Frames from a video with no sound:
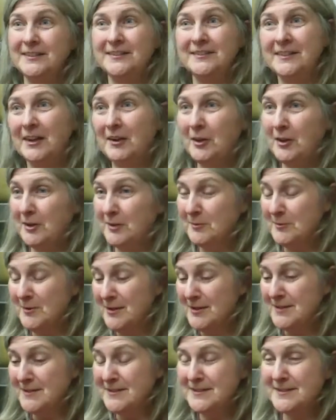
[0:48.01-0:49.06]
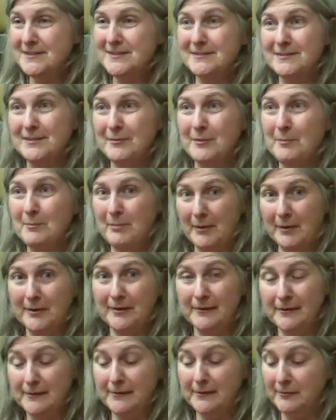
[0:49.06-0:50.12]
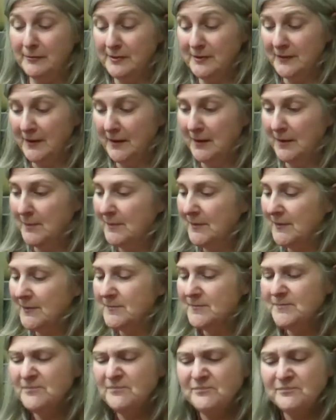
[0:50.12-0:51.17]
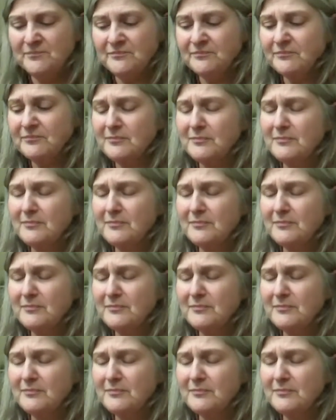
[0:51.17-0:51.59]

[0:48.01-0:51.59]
not all at once, different parts at different times. Mm-hmm.